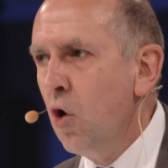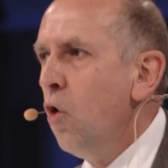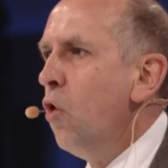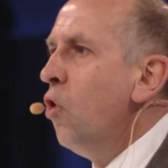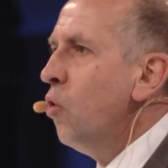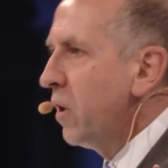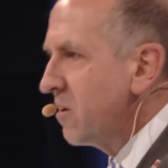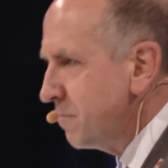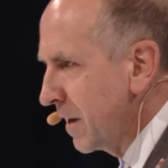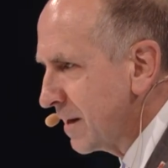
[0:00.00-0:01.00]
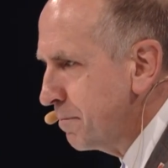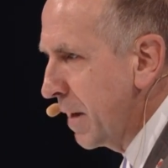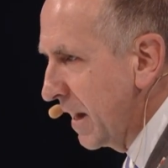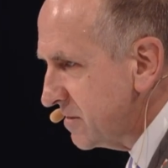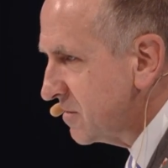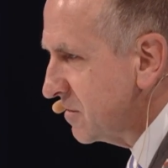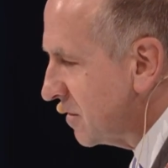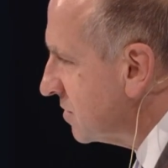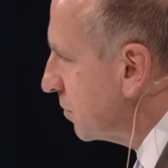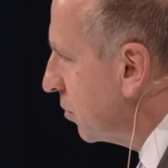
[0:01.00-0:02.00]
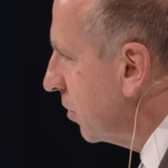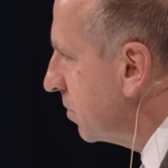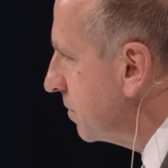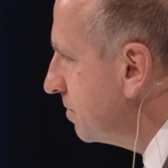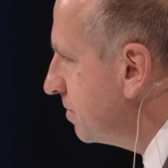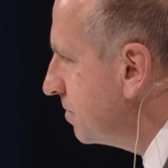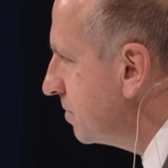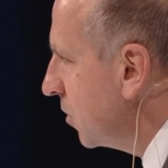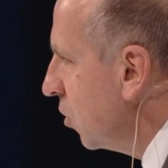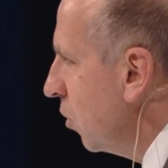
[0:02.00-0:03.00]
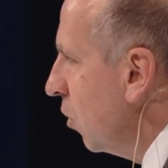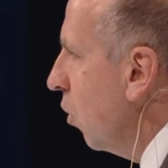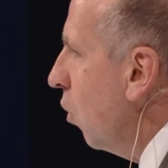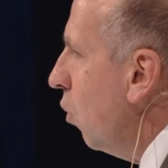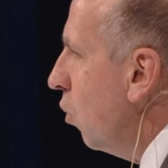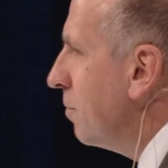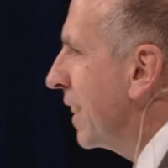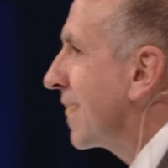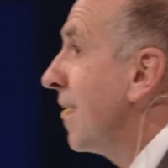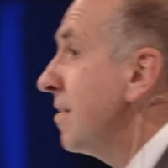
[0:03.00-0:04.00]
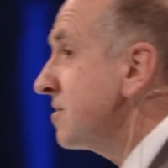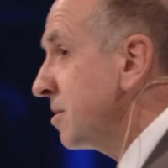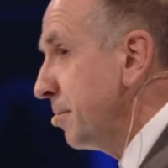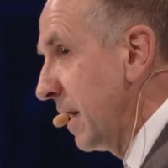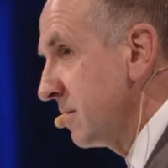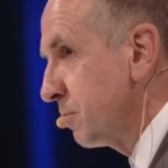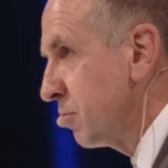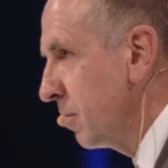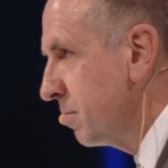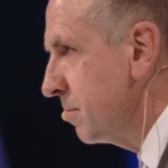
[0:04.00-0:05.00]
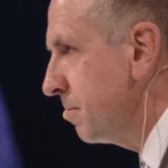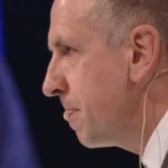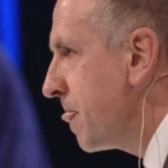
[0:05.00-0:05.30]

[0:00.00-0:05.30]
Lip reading: or one of my competitors has a problem, or my customer has a problem,